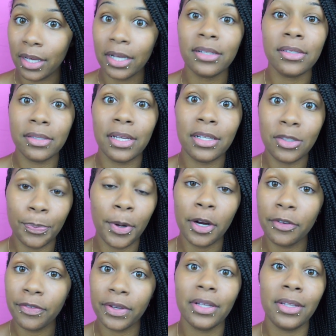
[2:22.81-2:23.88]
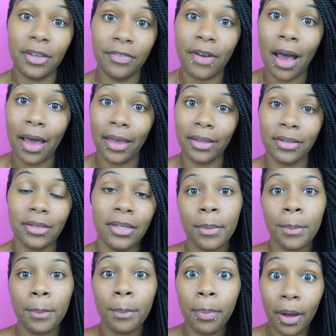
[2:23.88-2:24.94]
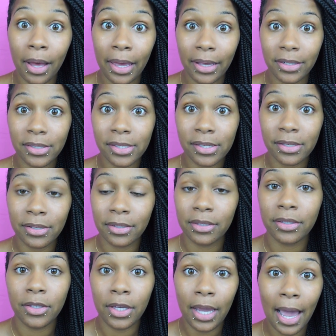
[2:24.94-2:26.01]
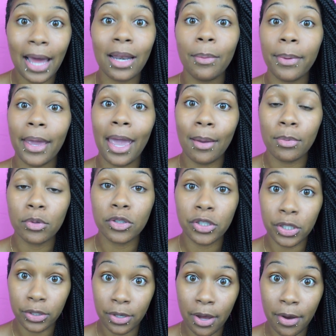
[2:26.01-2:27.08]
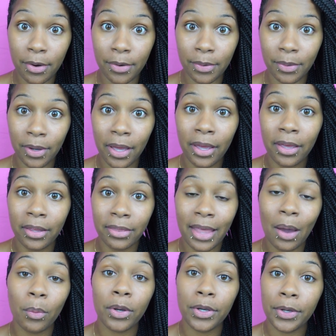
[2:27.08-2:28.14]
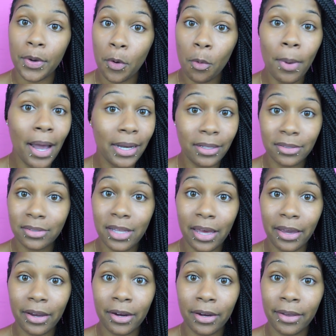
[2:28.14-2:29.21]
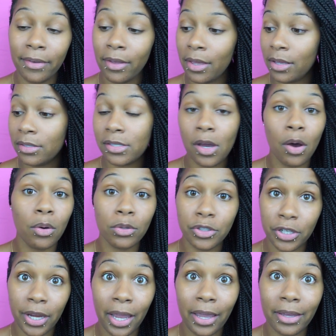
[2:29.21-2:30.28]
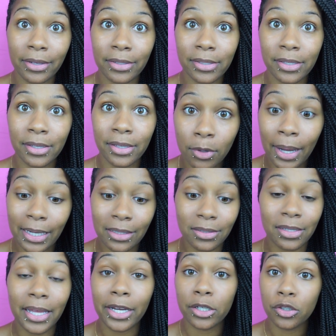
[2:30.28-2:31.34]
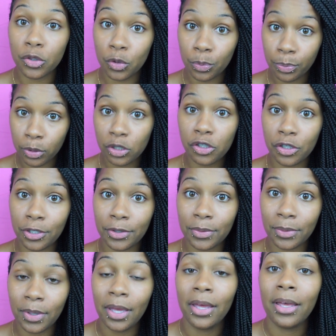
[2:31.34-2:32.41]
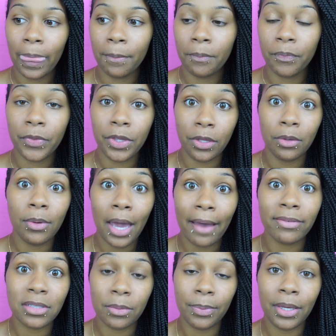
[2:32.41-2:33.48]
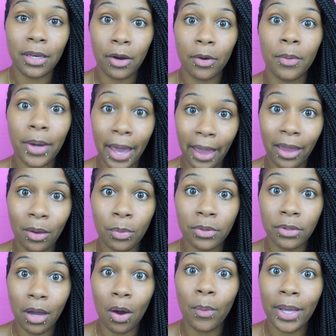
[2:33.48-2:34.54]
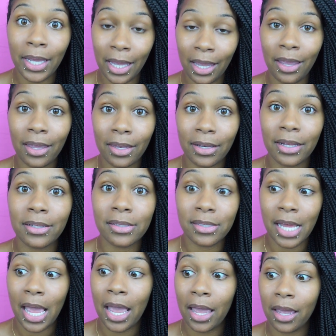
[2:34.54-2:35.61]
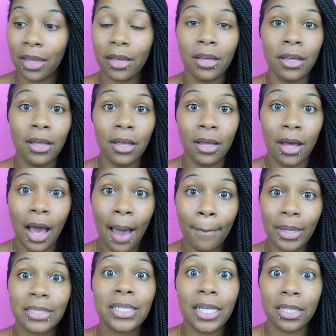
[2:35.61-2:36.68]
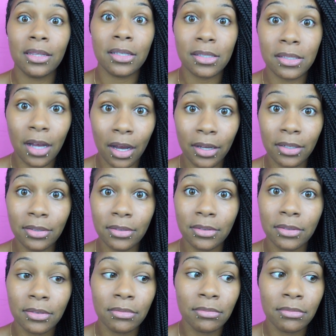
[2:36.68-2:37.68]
It's perfectly fine. But you got to be able to know that when nobody's there to hold your hand, nobody's there to push you, you have to be okay with going in and saying, I'm about to get this done,